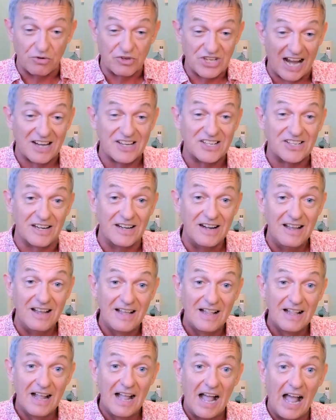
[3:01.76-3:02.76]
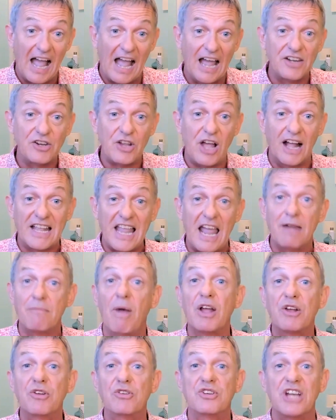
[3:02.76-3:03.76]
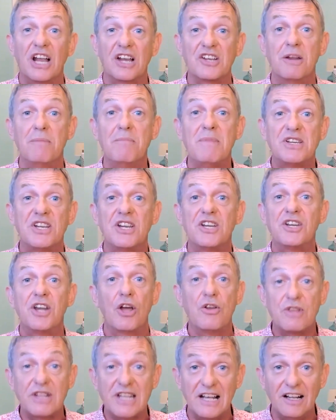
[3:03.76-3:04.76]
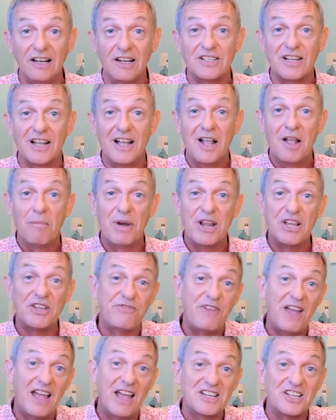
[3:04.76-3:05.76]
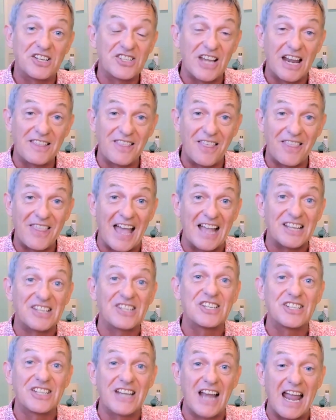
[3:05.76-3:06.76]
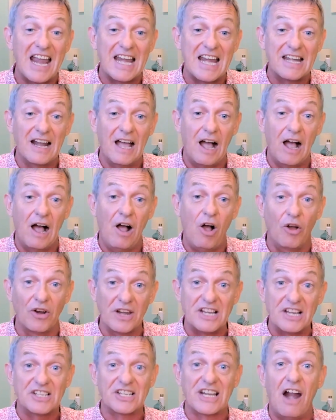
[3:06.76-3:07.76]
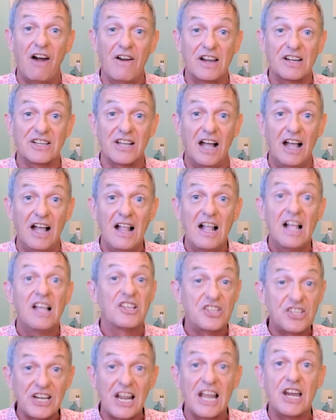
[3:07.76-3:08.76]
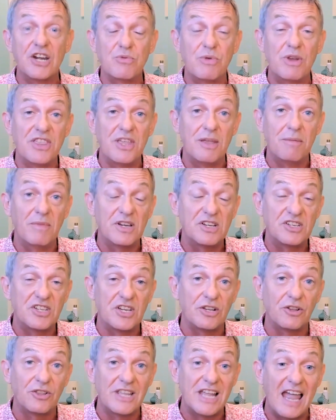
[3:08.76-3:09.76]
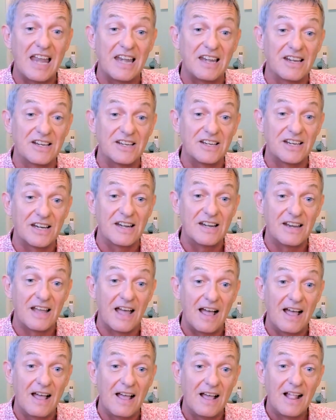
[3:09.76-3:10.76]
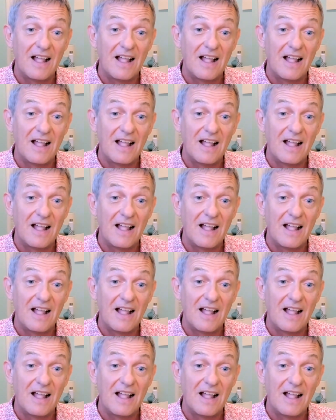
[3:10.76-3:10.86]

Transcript: Jackson. And again, Michael Jackson admitted no guilt, but it's fair to say that that stain uh, on his character stayed with him until the end. And uh,